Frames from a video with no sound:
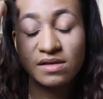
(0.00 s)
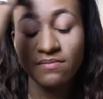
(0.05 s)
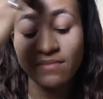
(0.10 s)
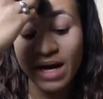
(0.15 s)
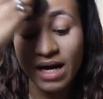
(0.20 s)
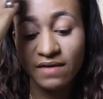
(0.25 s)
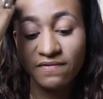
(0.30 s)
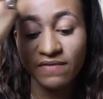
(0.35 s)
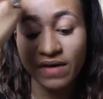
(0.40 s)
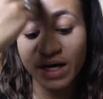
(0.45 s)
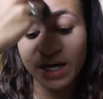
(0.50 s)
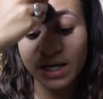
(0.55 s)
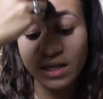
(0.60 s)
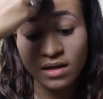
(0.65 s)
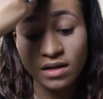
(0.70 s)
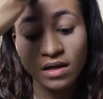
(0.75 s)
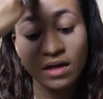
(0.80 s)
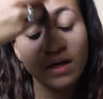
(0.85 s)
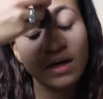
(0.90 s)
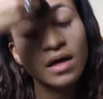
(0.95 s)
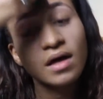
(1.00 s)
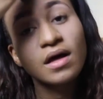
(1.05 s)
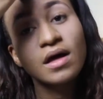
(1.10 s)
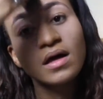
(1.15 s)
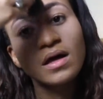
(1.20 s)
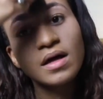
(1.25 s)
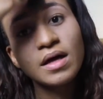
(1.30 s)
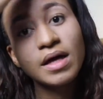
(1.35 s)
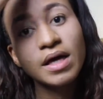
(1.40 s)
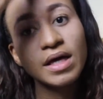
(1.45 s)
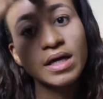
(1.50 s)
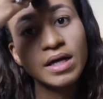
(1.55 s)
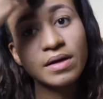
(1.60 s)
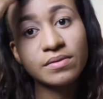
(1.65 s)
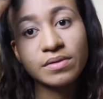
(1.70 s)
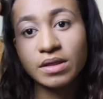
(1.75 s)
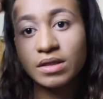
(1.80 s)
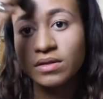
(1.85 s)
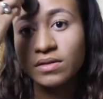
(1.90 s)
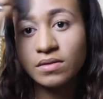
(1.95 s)
a mattifying look. And I
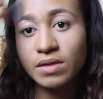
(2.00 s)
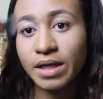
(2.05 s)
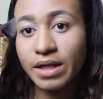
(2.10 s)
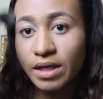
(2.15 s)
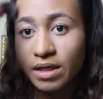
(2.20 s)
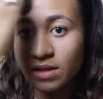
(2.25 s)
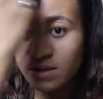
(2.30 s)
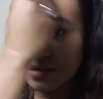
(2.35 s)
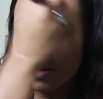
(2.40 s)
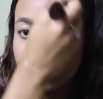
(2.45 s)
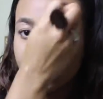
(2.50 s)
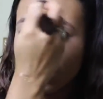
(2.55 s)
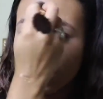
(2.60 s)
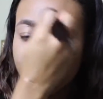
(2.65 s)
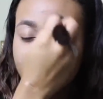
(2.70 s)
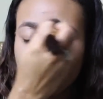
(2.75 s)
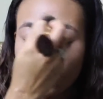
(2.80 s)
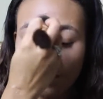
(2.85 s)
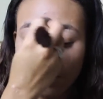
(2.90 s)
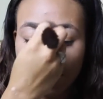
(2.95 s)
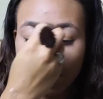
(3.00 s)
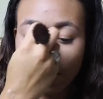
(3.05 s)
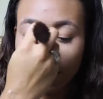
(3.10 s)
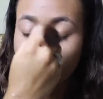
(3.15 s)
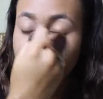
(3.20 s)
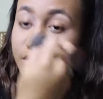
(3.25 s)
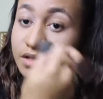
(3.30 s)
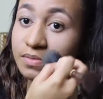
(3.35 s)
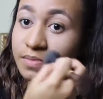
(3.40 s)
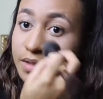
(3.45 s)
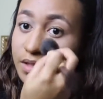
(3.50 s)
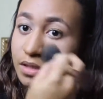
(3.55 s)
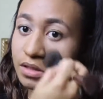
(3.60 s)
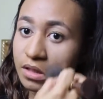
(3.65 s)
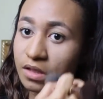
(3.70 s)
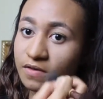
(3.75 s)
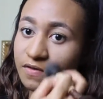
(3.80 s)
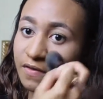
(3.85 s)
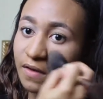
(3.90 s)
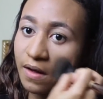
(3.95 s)
really do like it, especially for an
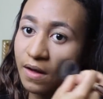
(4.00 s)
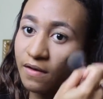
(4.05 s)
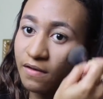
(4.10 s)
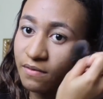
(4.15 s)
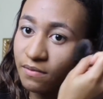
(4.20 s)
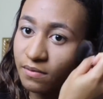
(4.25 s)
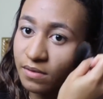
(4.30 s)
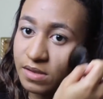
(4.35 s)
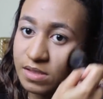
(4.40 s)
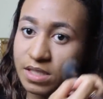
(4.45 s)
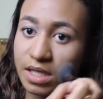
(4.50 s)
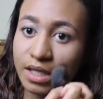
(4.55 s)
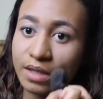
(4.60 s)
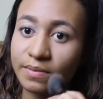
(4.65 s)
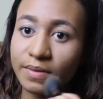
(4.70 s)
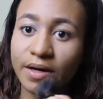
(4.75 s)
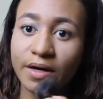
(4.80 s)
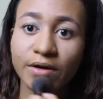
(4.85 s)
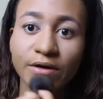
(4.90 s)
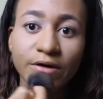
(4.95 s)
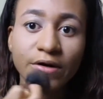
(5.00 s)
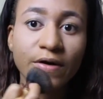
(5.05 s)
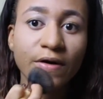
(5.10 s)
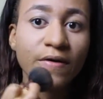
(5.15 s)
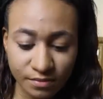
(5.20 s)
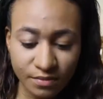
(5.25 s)
inexpensive setting powder.